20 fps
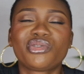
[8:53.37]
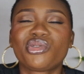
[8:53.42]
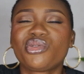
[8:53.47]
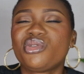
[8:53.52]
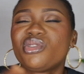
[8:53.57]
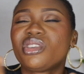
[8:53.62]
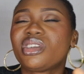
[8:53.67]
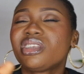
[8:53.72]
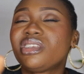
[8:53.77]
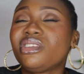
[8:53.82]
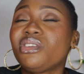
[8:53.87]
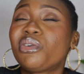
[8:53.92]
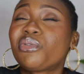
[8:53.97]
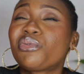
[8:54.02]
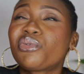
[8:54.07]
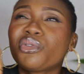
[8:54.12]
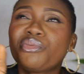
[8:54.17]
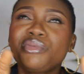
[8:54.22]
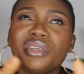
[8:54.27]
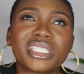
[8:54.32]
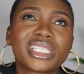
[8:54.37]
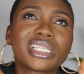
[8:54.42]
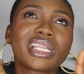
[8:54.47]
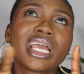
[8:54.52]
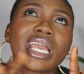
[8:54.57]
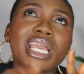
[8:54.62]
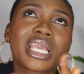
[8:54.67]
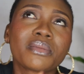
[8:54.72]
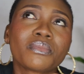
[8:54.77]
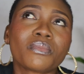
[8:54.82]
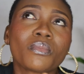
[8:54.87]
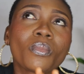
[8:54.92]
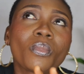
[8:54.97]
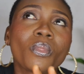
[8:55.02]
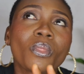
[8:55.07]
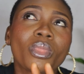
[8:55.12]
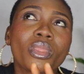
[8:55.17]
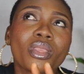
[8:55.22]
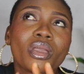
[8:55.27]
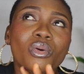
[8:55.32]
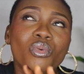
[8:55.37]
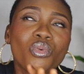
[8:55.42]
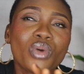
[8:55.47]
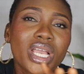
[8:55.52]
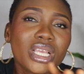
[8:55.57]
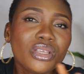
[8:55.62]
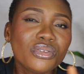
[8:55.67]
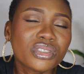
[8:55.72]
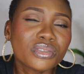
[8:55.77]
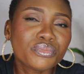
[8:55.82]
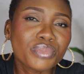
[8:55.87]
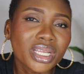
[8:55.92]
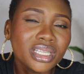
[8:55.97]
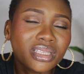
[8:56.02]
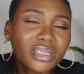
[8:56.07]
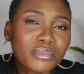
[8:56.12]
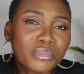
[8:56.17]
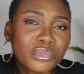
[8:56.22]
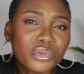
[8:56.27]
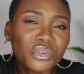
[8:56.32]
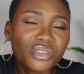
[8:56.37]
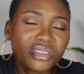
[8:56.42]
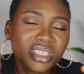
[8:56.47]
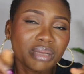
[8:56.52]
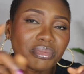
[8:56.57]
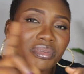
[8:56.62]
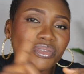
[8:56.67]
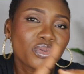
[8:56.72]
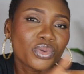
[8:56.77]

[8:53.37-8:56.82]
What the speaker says: So your room is like where you spend the most time.